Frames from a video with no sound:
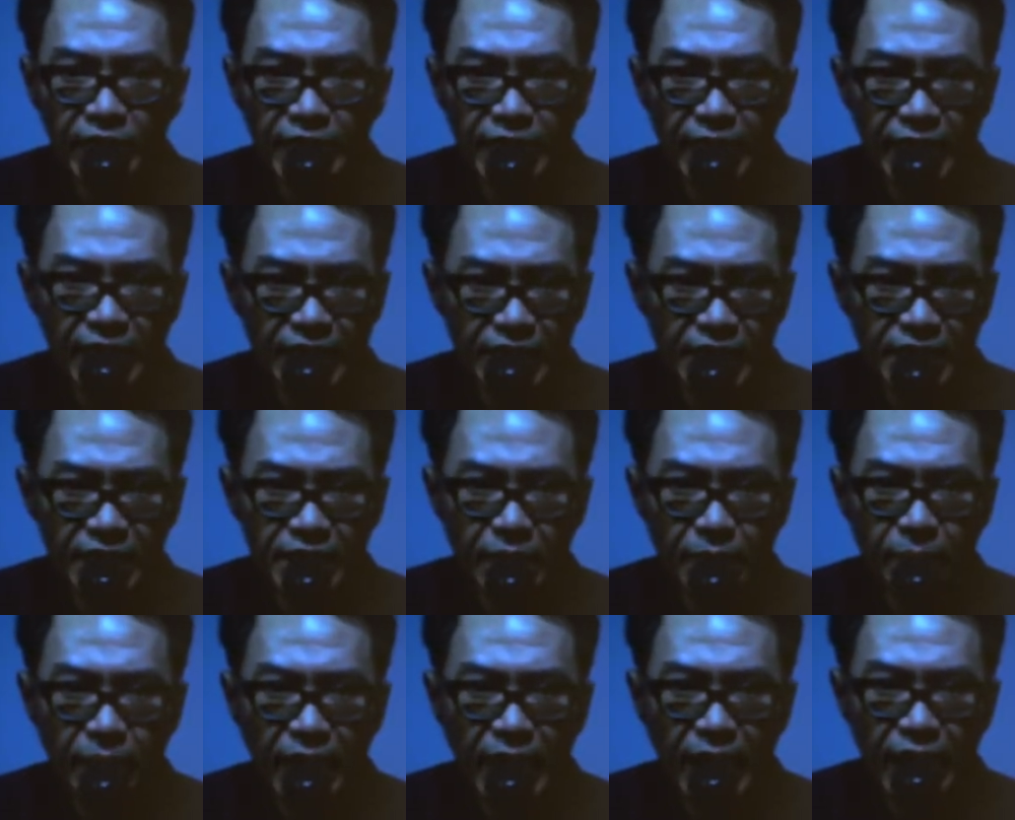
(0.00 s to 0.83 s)
again in the
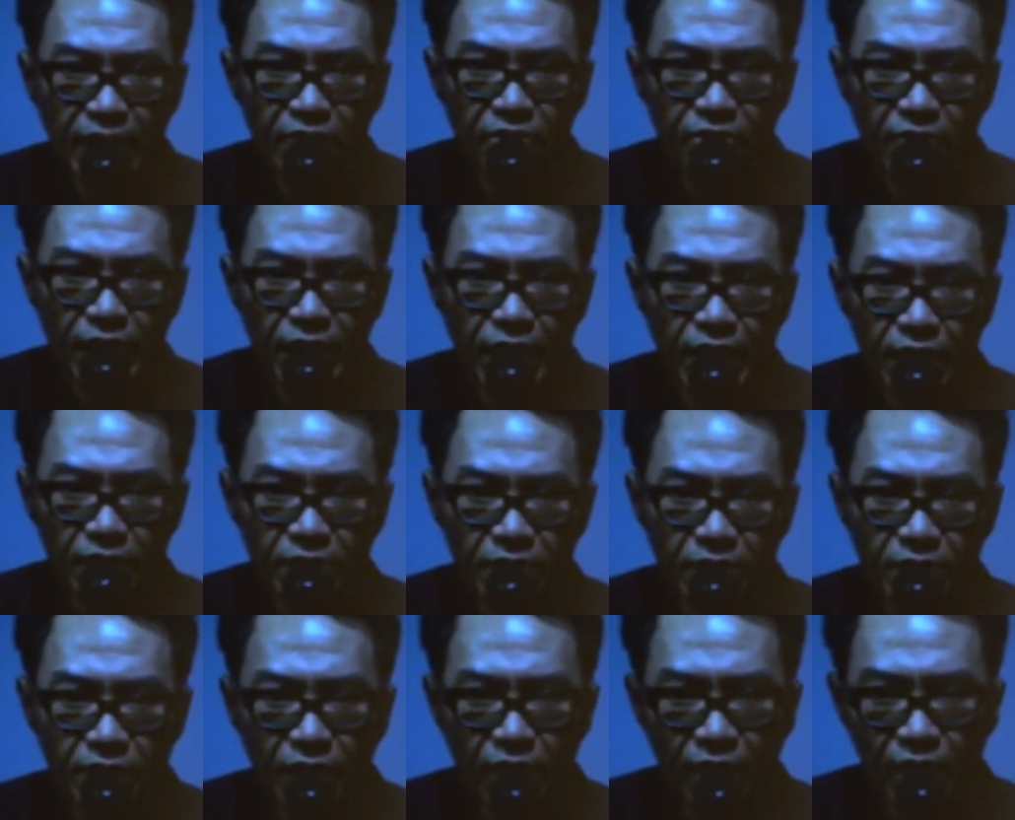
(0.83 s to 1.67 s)

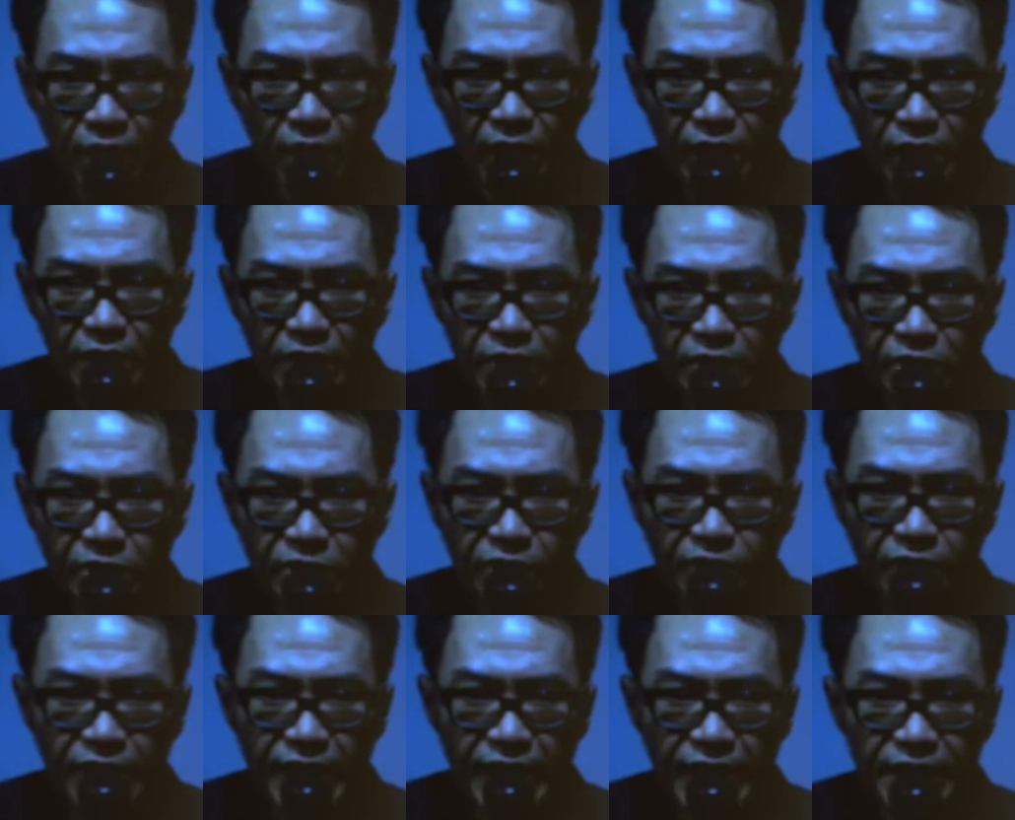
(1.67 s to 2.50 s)
background to
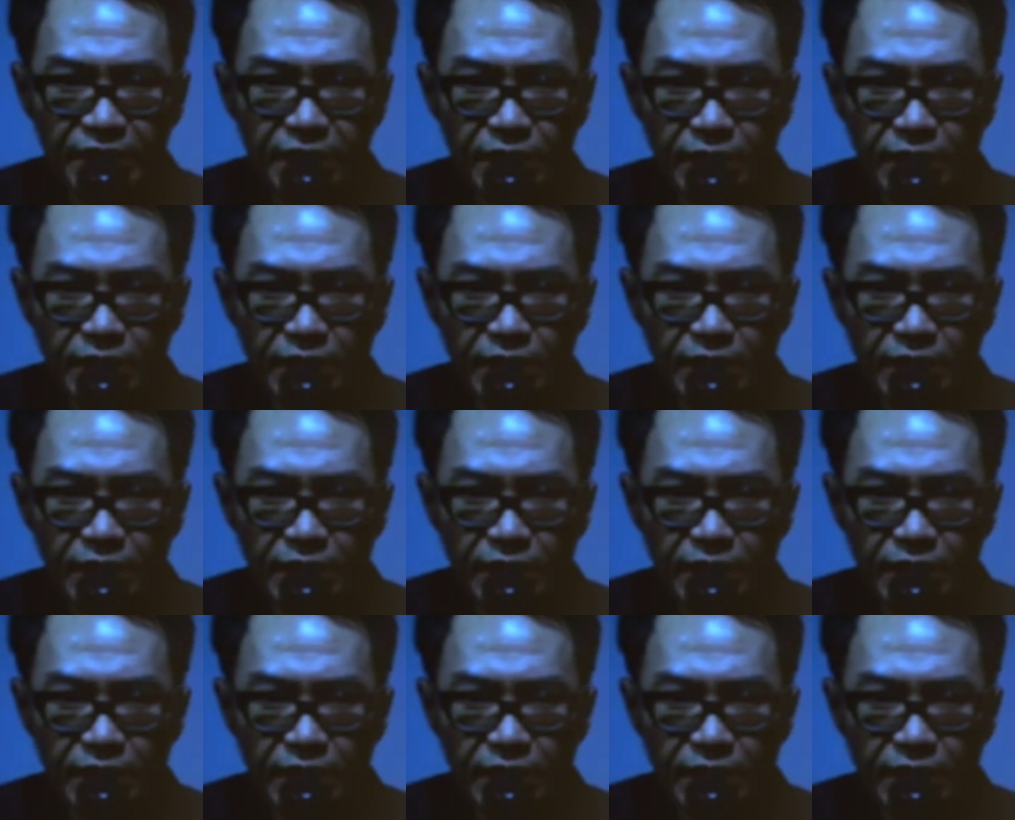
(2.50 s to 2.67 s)
create